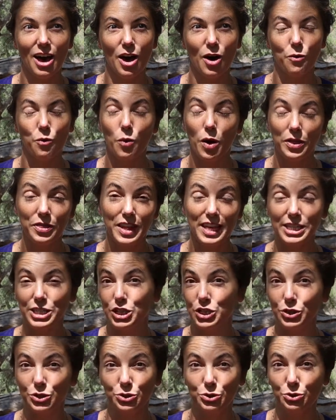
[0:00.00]
what they
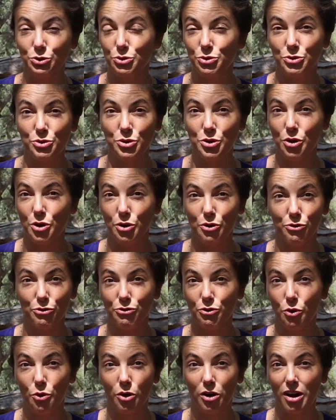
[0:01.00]
do
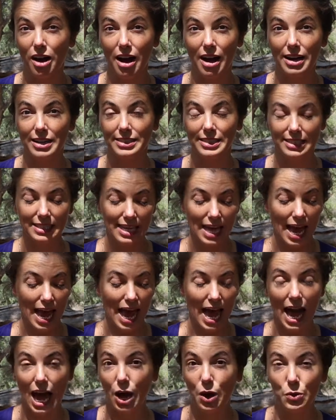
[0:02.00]
for us,
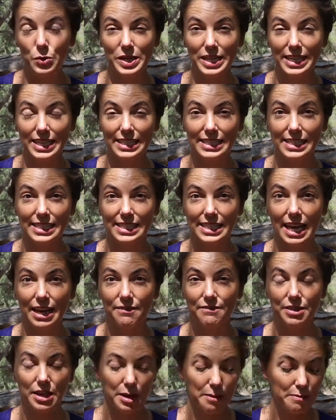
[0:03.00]
how we can
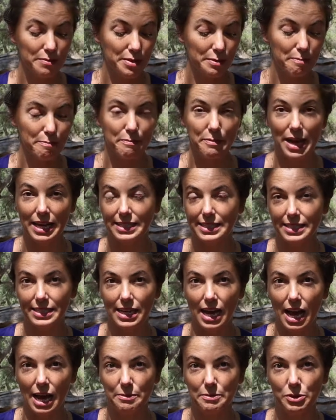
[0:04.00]
save them, the best
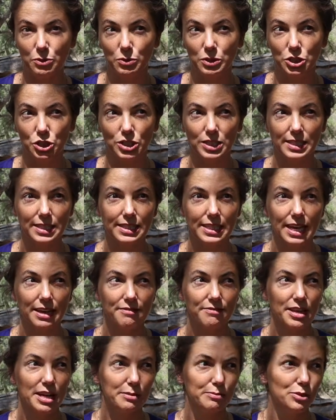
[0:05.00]
time in which to
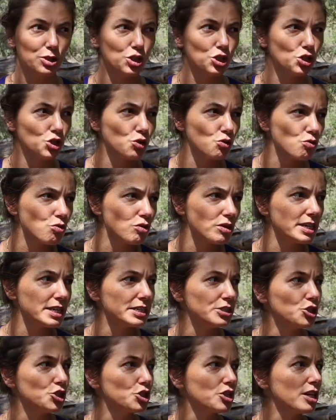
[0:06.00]
save them,
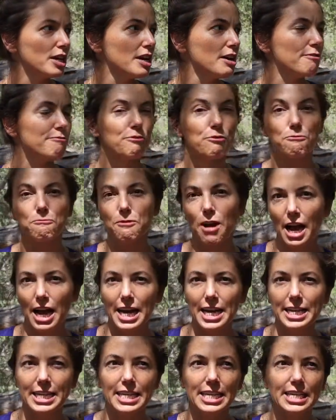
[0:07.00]
storage,
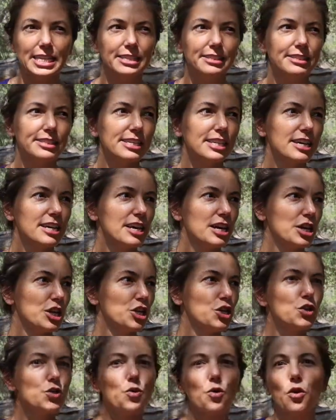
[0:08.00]
varieties,
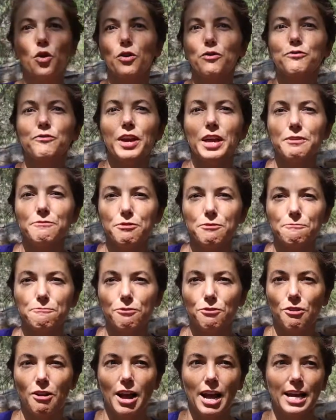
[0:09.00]
your favorite
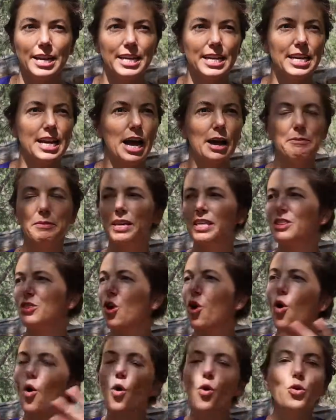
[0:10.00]
variety. I mean,
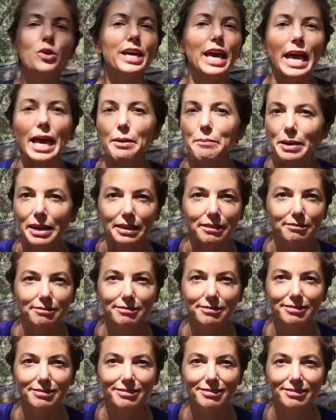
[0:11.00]
the whole gamut.
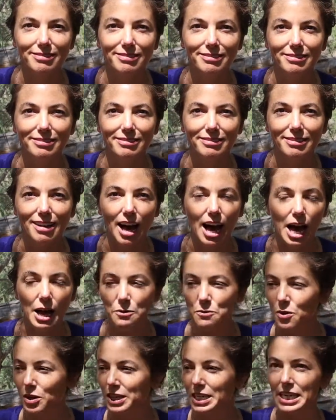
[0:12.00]
I
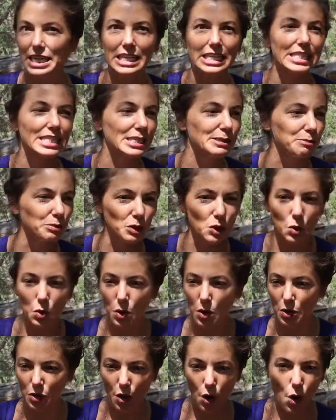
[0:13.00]
want to
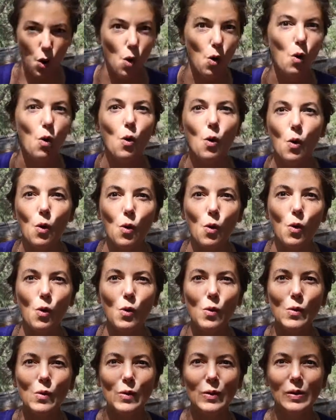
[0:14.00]
explore the whole